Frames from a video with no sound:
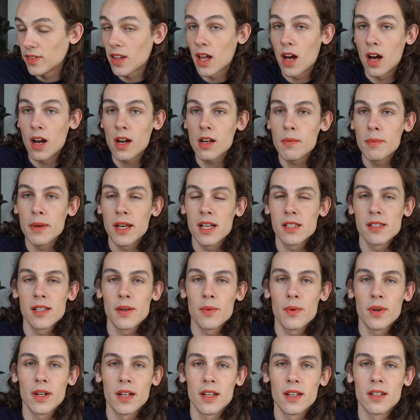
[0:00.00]
vlog because I
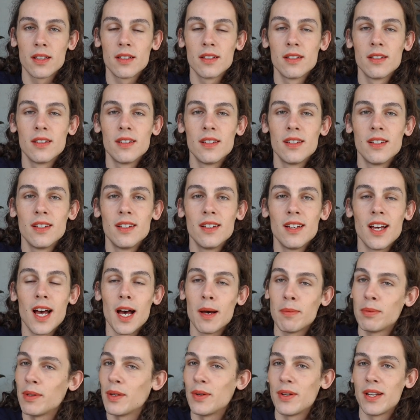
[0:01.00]
wanna
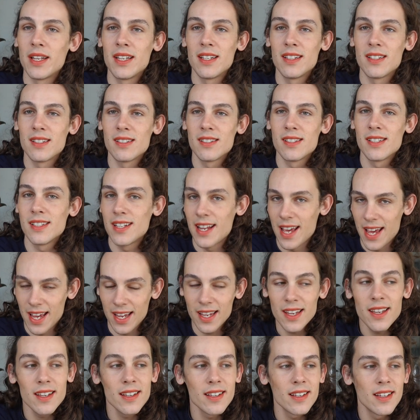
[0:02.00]
upload it today.